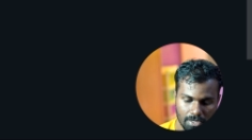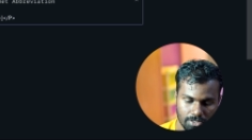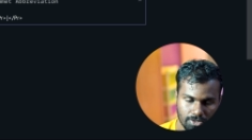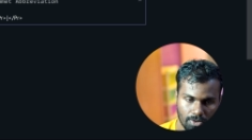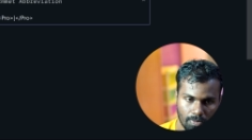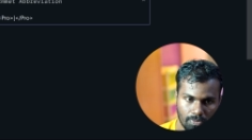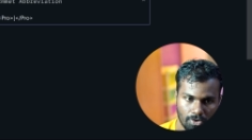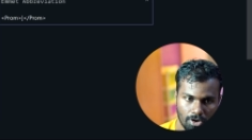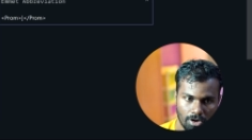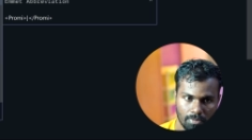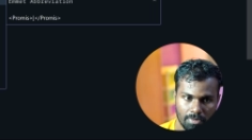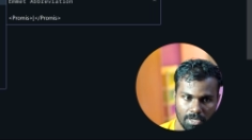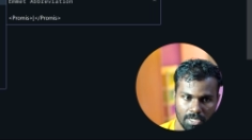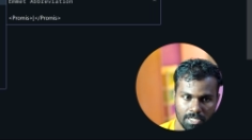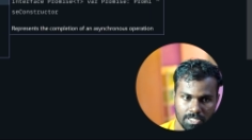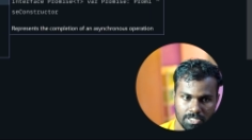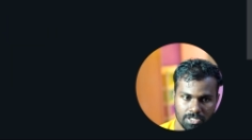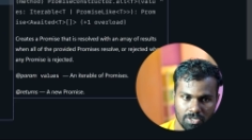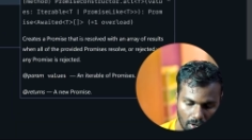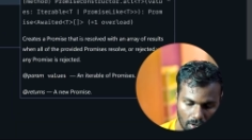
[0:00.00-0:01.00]
so
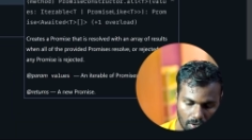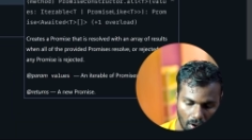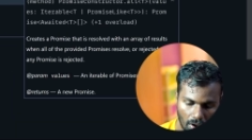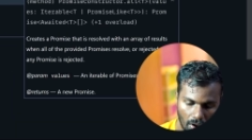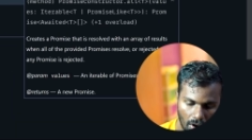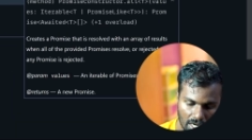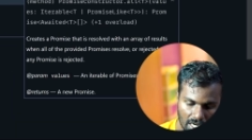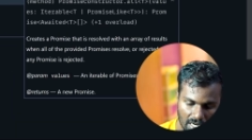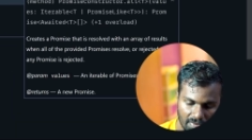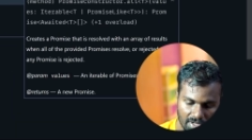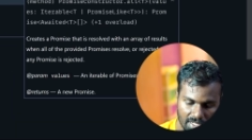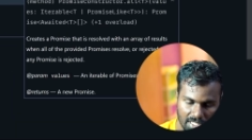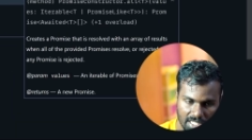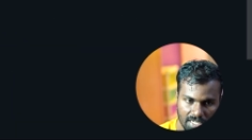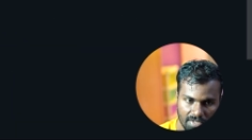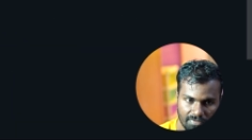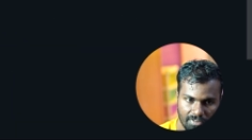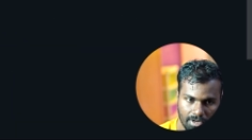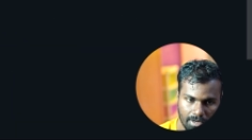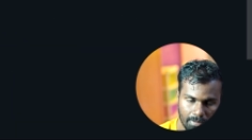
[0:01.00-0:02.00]
promise.all
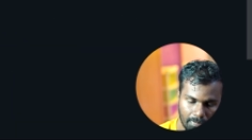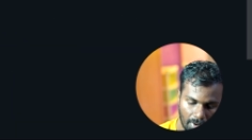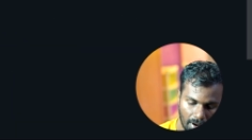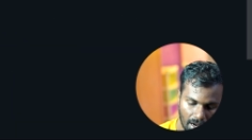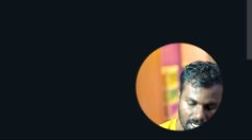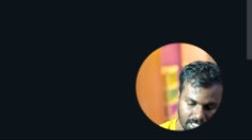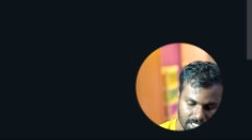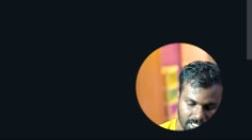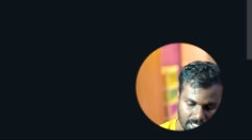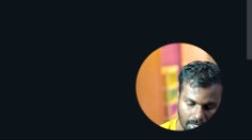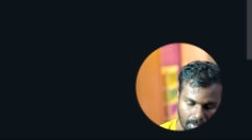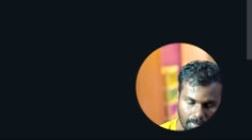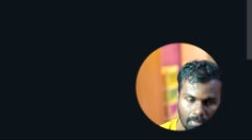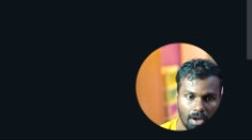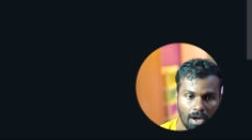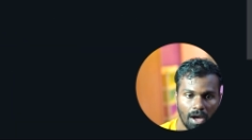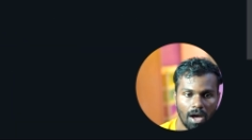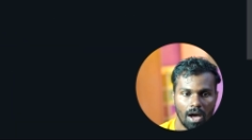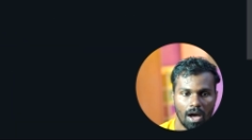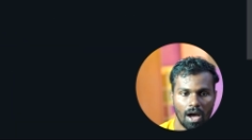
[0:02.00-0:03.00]
we will pass
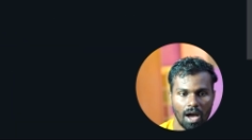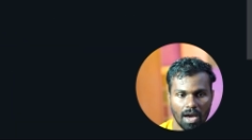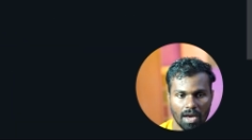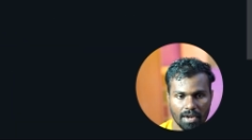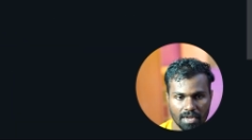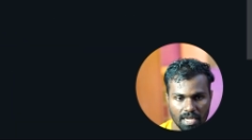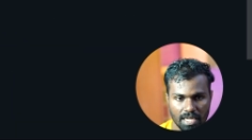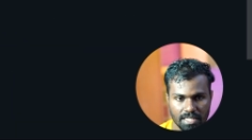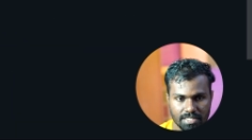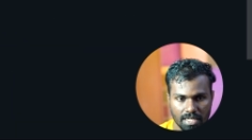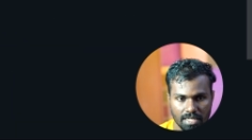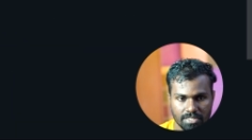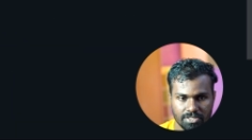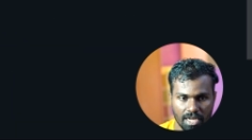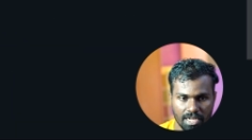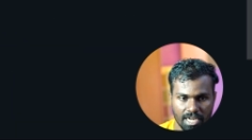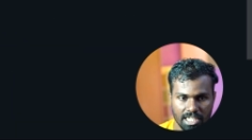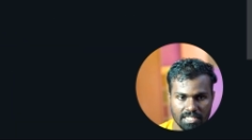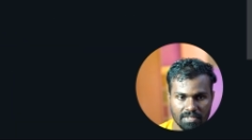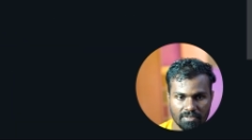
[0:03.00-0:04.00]
some arrays.
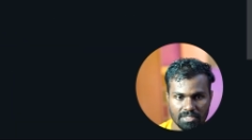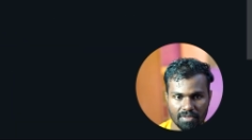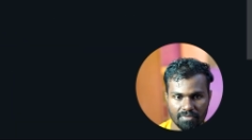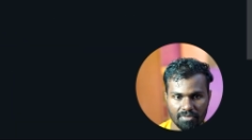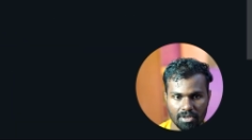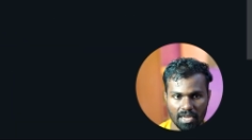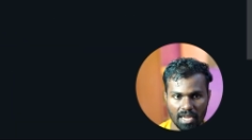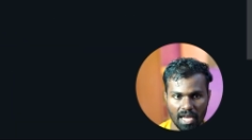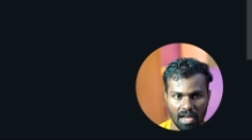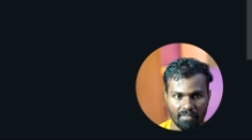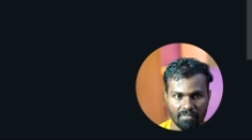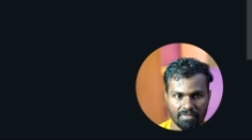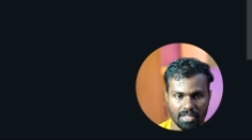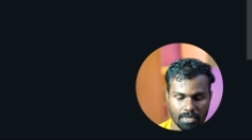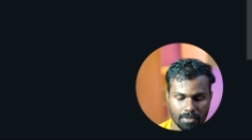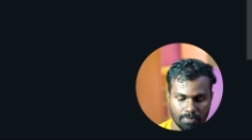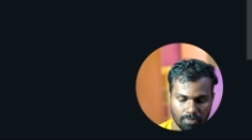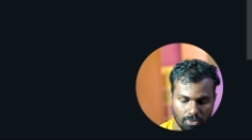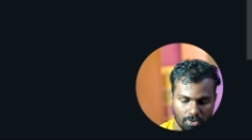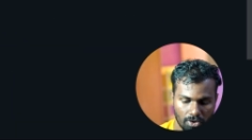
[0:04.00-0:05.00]
So arrays we will have
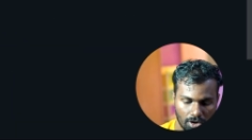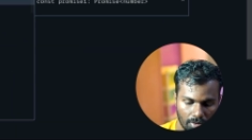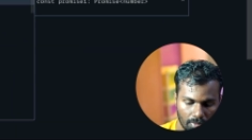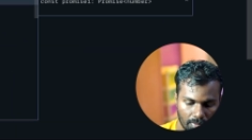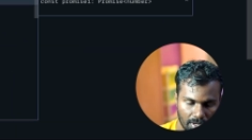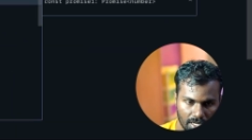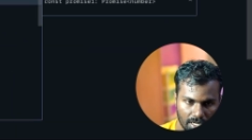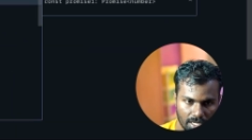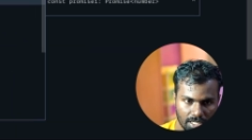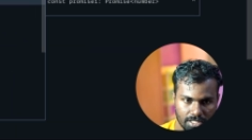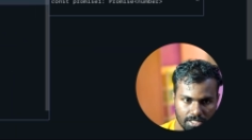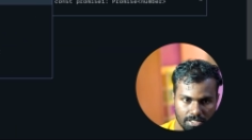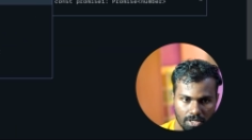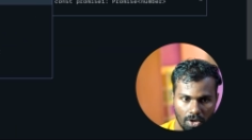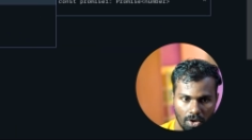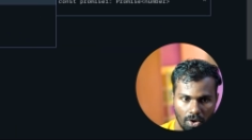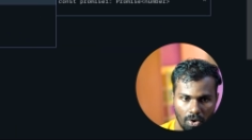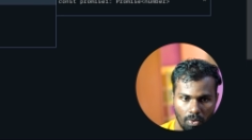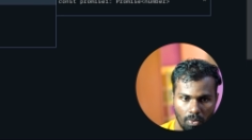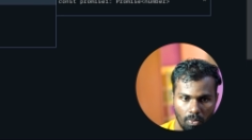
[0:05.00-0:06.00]
that promise
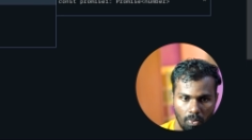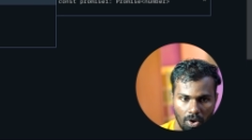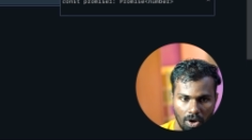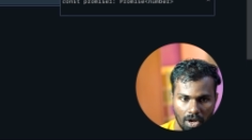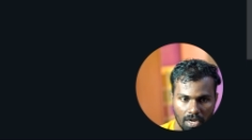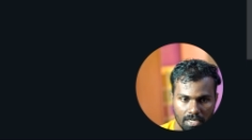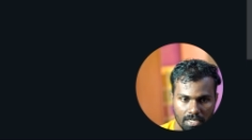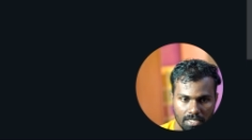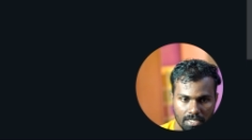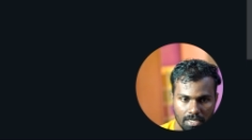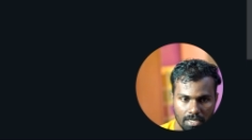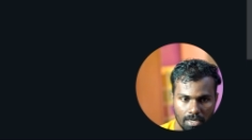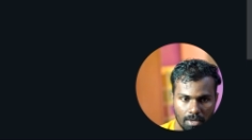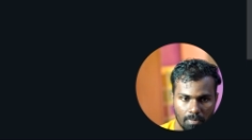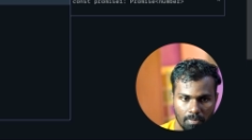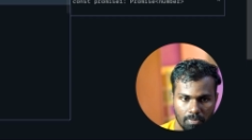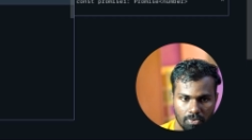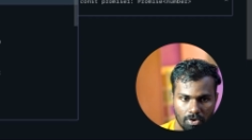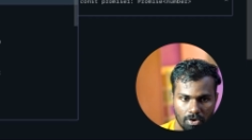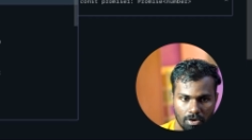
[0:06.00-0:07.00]
1,
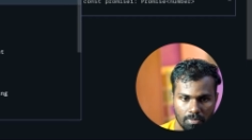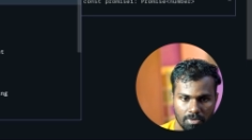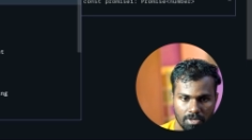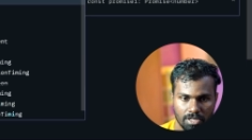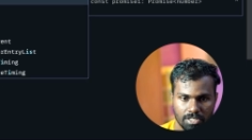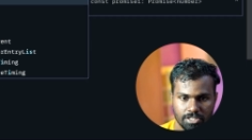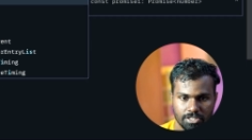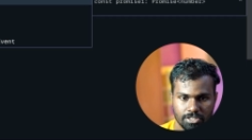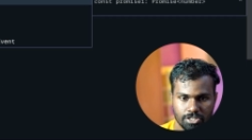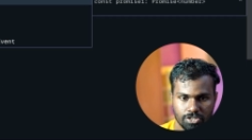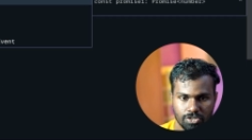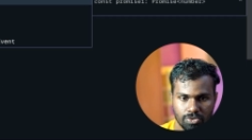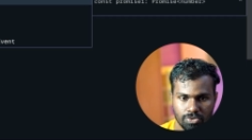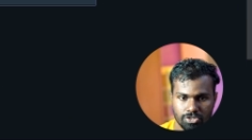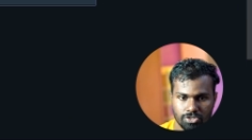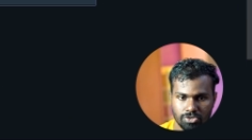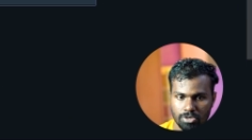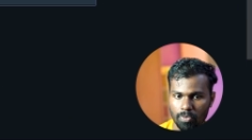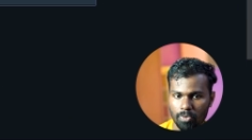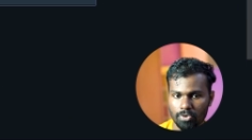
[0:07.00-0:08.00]
promise
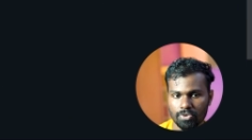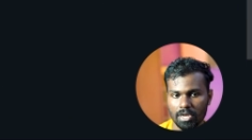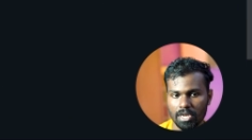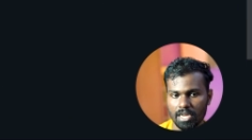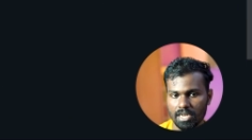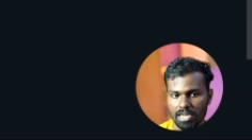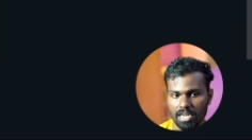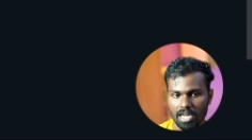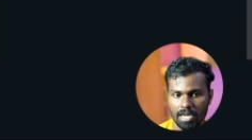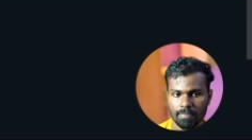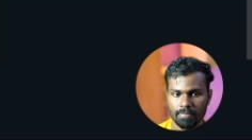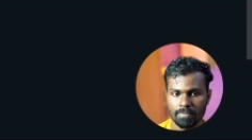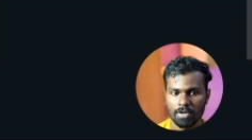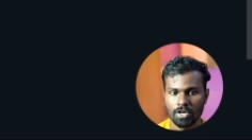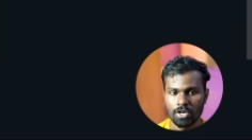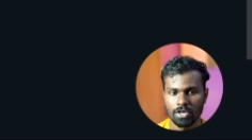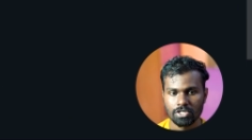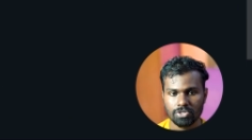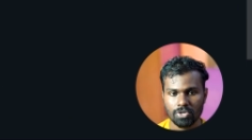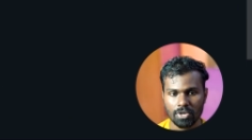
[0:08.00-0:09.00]
2 so
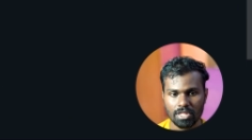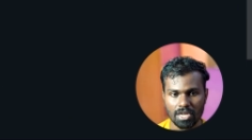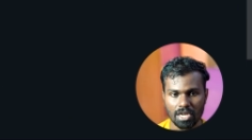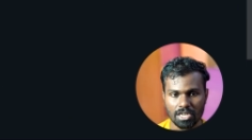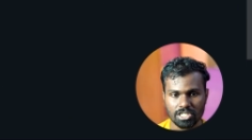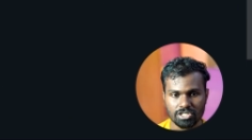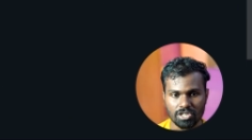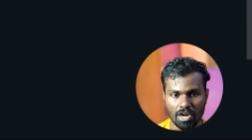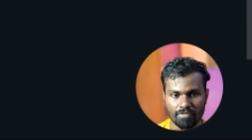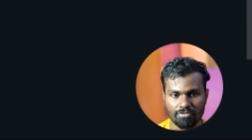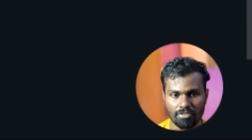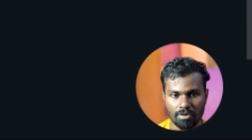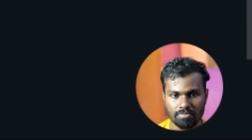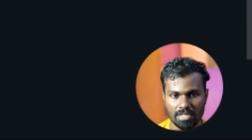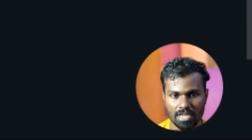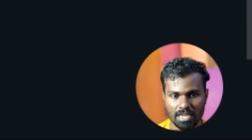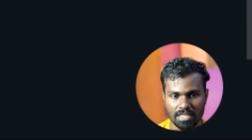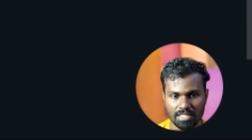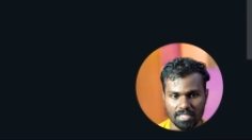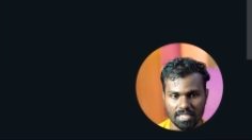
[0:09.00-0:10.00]
this is short
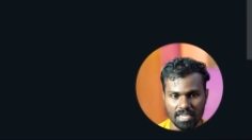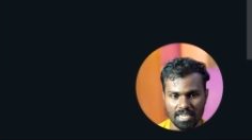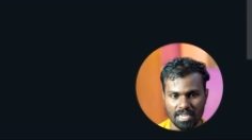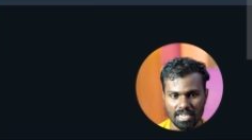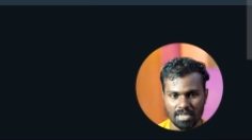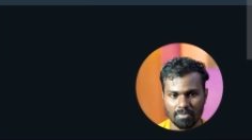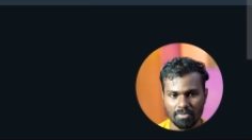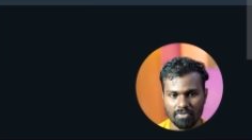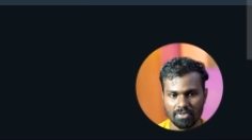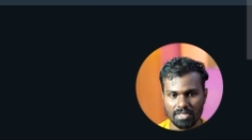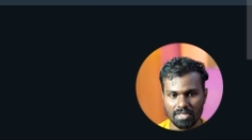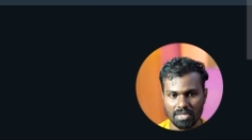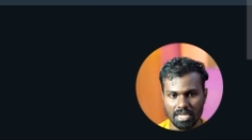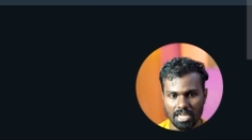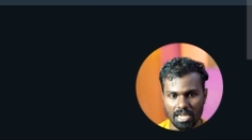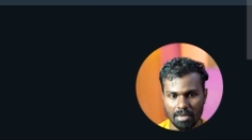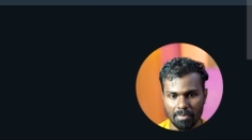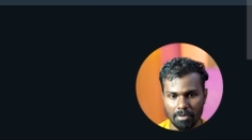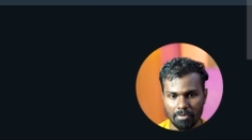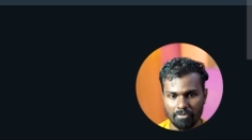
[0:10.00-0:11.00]
form da
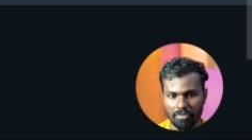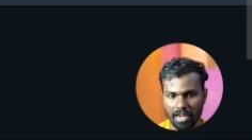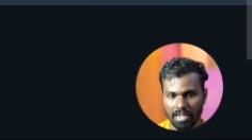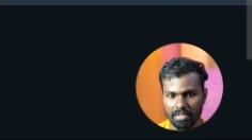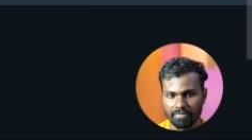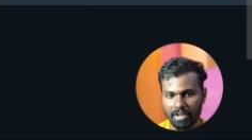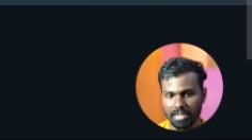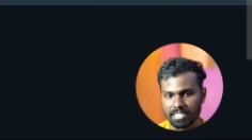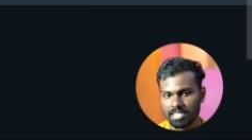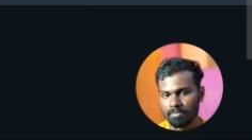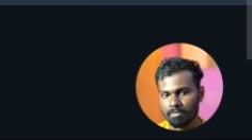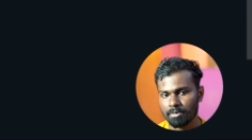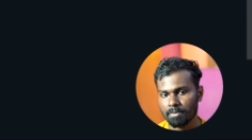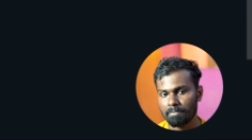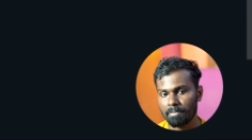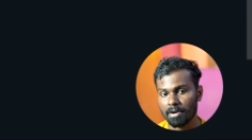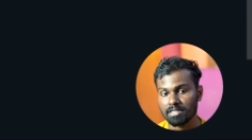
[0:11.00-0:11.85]
for example